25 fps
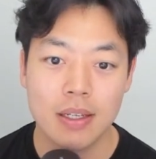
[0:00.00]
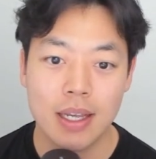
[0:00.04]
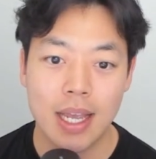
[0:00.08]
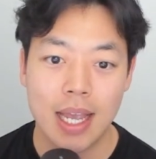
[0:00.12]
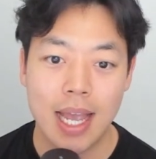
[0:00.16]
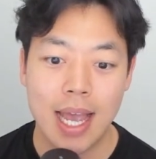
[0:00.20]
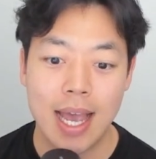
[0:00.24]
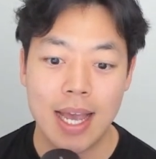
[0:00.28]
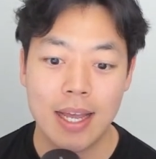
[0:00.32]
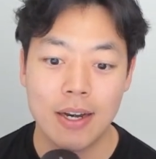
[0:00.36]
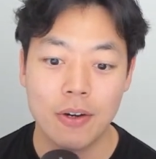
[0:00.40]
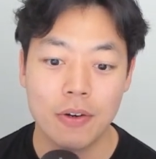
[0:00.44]

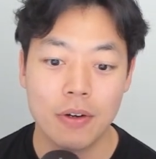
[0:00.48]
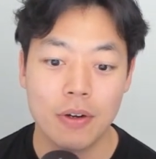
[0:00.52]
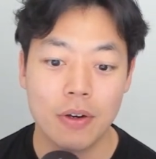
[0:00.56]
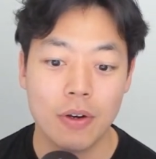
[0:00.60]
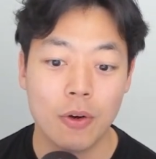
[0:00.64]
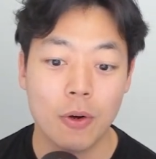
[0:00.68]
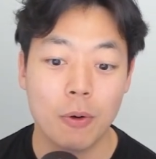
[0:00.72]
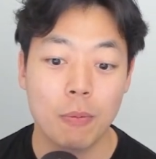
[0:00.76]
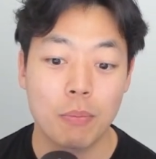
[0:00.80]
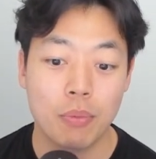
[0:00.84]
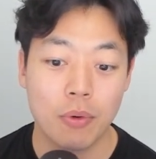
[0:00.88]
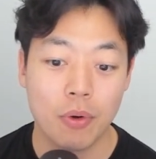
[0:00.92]
and
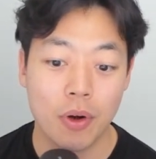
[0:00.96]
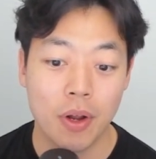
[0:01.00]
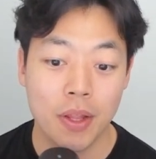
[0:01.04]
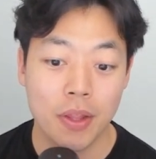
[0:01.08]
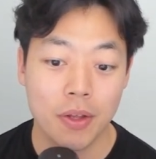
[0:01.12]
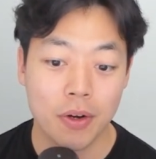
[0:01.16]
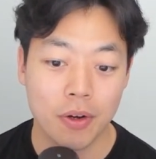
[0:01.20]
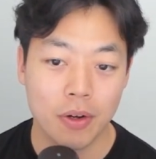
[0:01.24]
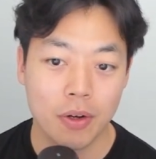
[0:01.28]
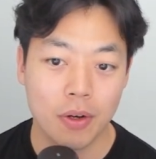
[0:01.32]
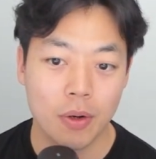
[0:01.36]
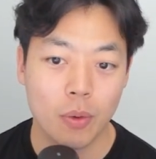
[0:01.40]
her
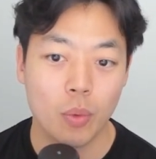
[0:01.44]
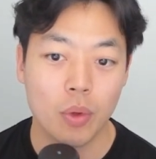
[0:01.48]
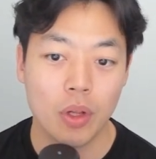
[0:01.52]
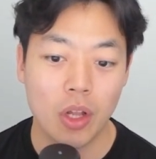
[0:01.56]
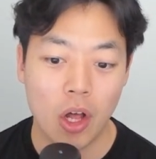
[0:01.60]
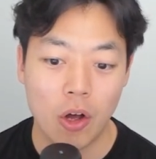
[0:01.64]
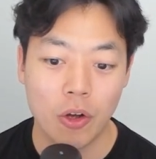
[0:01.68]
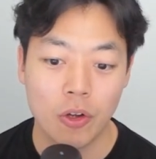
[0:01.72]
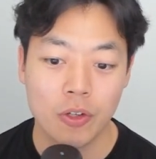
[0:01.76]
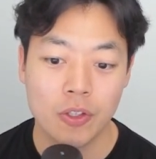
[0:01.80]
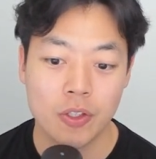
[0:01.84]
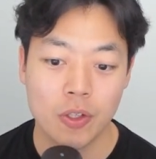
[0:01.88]
brother
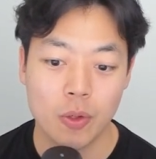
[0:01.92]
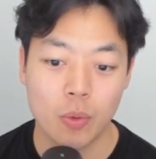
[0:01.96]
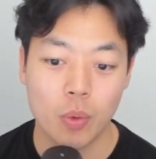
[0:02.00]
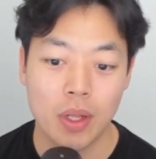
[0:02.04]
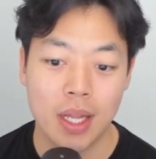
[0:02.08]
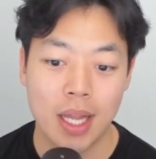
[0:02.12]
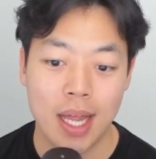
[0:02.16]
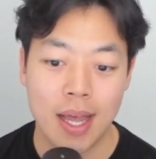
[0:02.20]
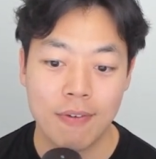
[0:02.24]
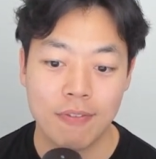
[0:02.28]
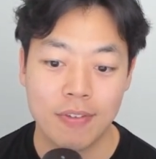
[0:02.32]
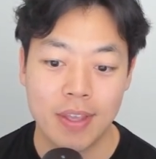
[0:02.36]
will
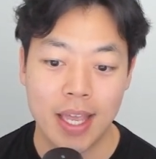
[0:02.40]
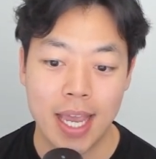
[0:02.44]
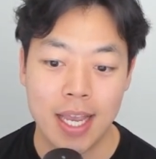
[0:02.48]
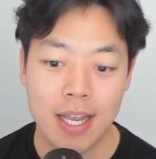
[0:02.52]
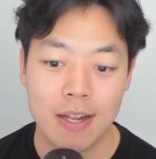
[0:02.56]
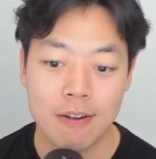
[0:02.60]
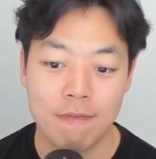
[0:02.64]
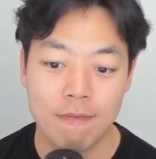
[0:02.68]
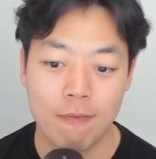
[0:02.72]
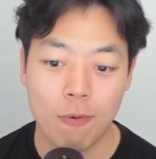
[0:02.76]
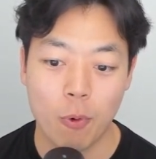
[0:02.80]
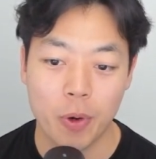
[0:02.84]
have
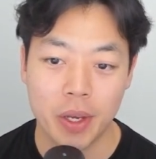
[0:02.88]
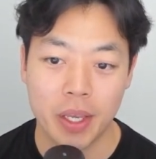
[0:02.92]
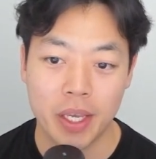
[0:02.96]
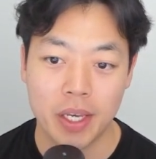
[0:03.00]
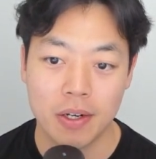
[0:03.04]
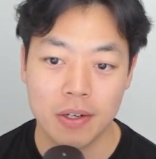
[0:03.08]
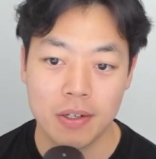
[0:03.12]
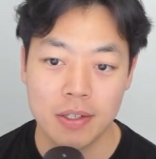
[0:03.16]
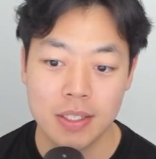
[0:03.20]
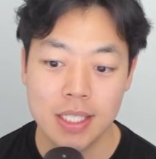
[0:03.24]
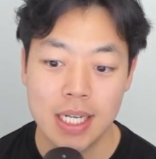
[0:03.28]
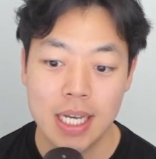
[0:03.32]
gained 4
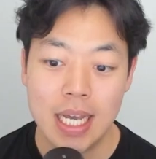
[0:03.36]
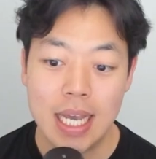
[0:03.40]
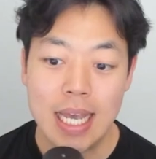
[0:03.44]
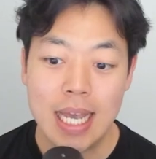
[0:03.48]
years,